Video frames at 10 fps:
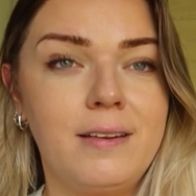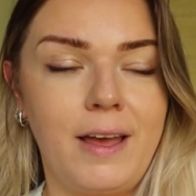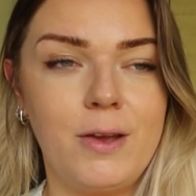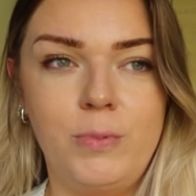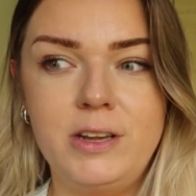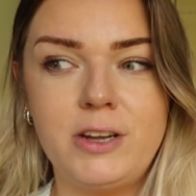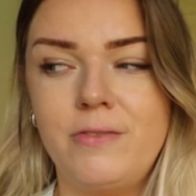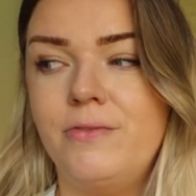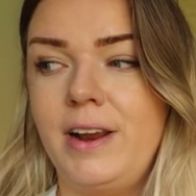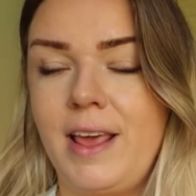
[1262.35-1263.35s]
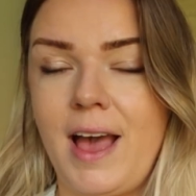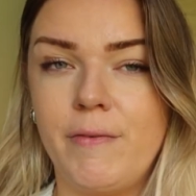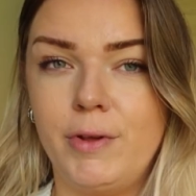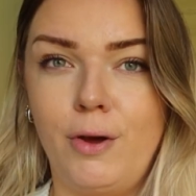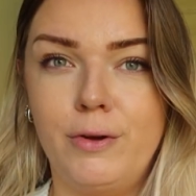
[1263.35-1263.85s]
Like, we don't really
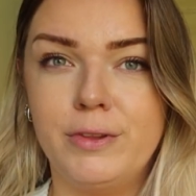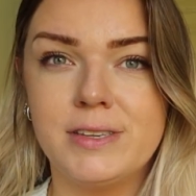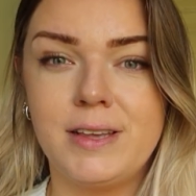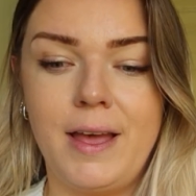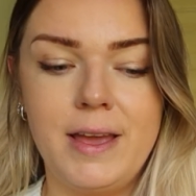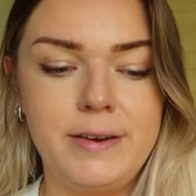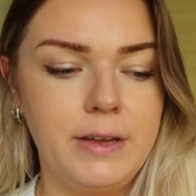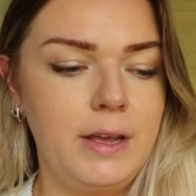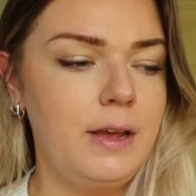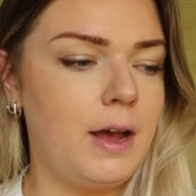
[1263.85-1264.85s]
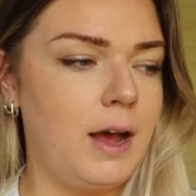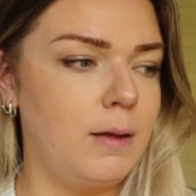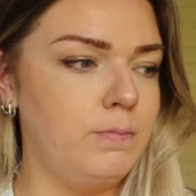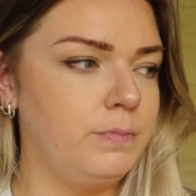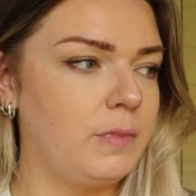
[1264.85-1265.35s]
have a lot on the side,
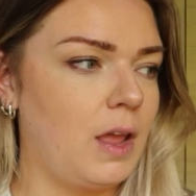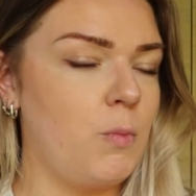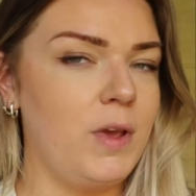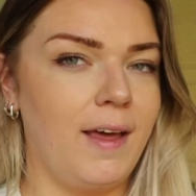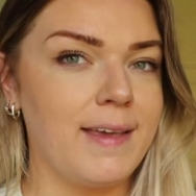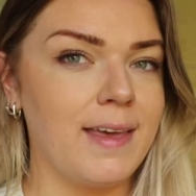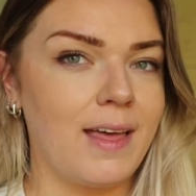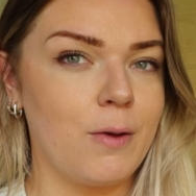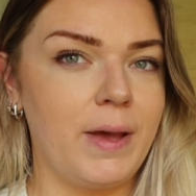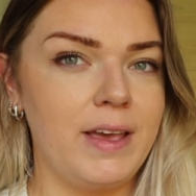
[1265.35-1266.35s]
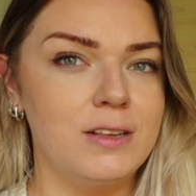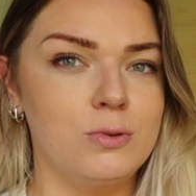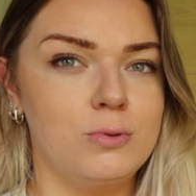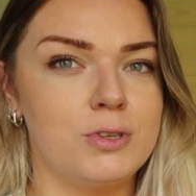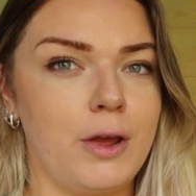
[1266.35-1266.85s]
and we like it that way. It's
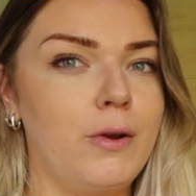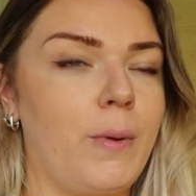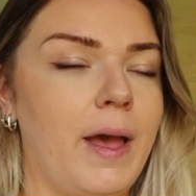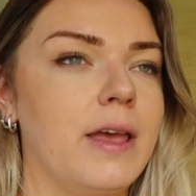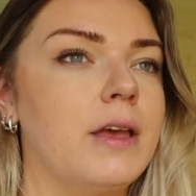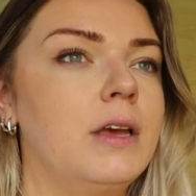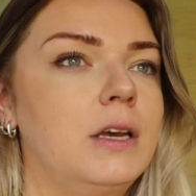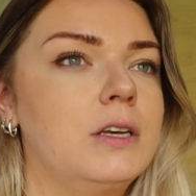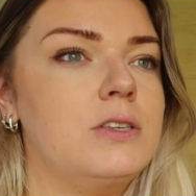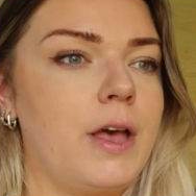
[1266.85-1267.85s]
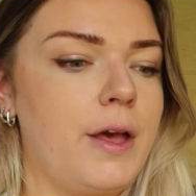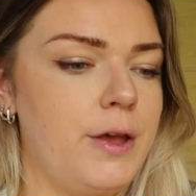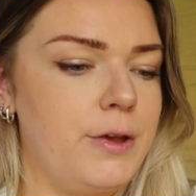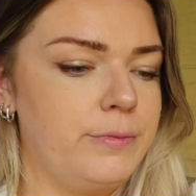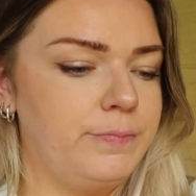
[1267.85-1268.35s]
all stowed away.
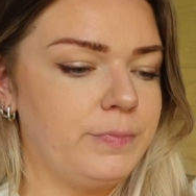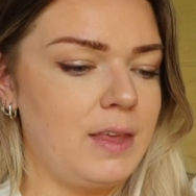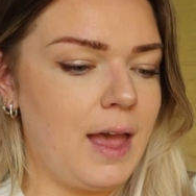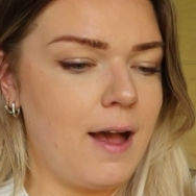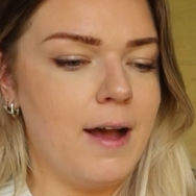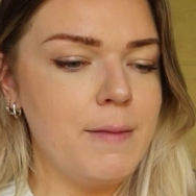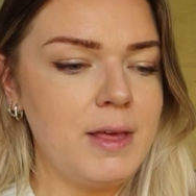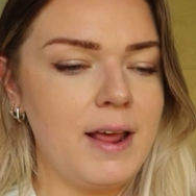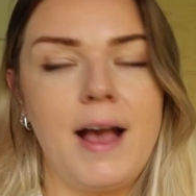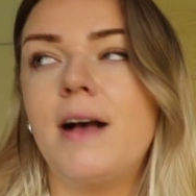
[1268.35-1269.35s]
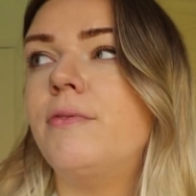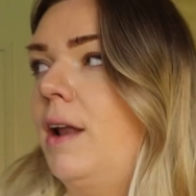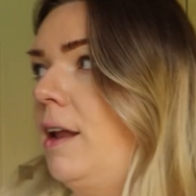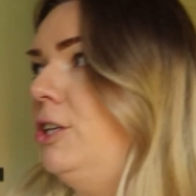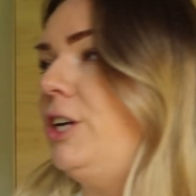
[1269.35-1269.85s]
So yeah, I'm gonna have
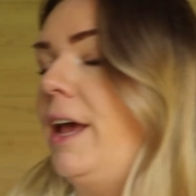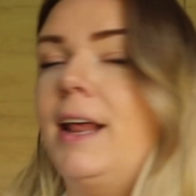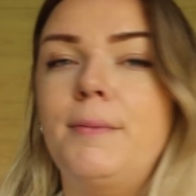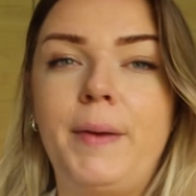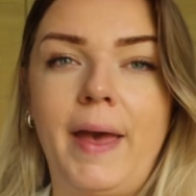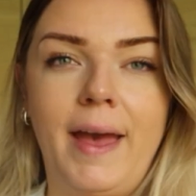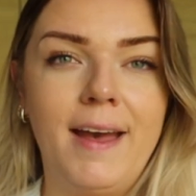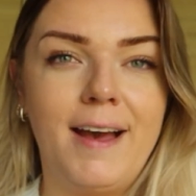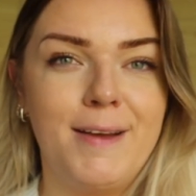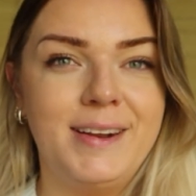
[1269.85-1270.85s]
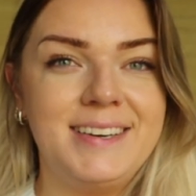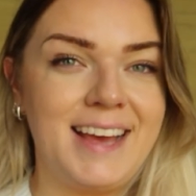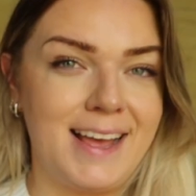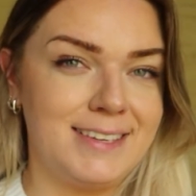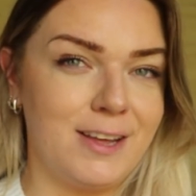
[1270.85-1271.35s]
lunch in a bit. I'm gonna
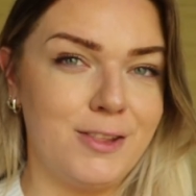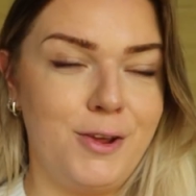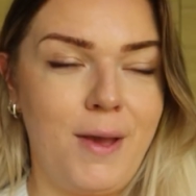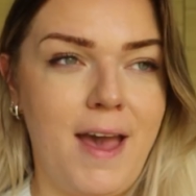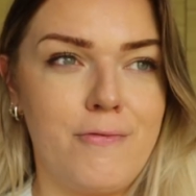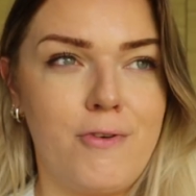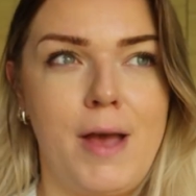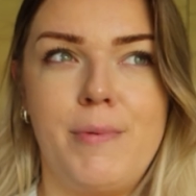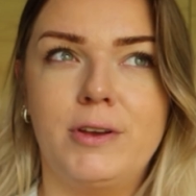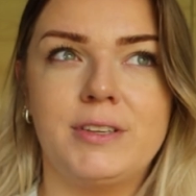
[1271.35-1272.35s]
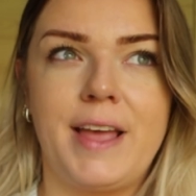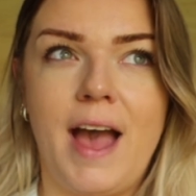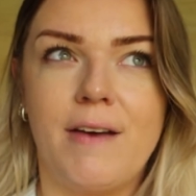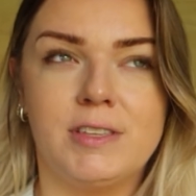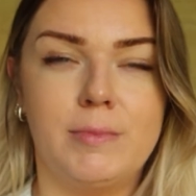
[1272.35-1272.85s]
test out the new air fryer because I
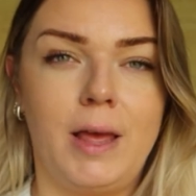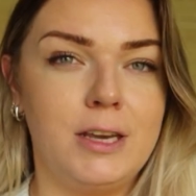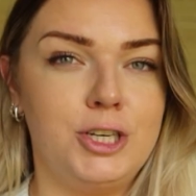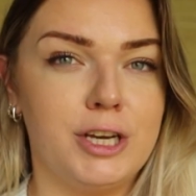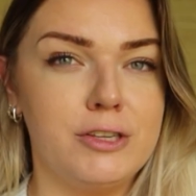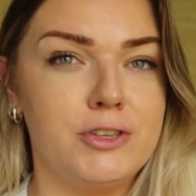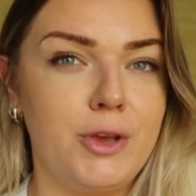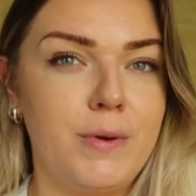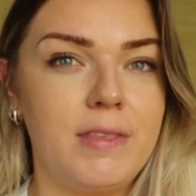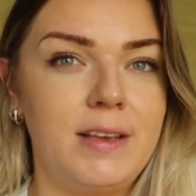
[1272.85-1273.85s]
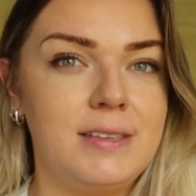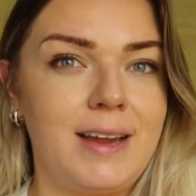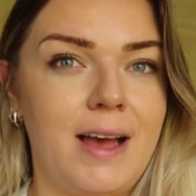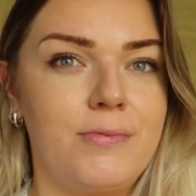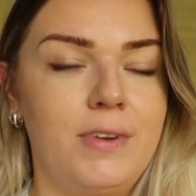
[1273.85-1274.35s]
have some like chicken skewer things
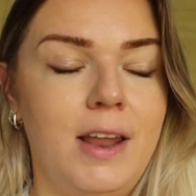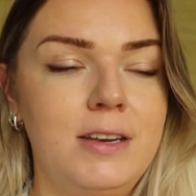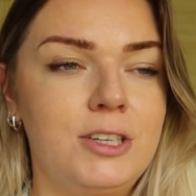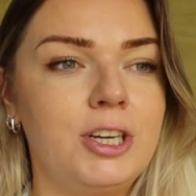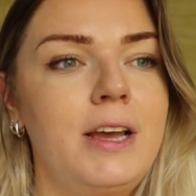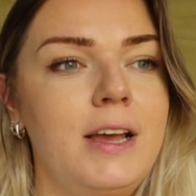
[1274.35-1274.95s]
to have for lunch.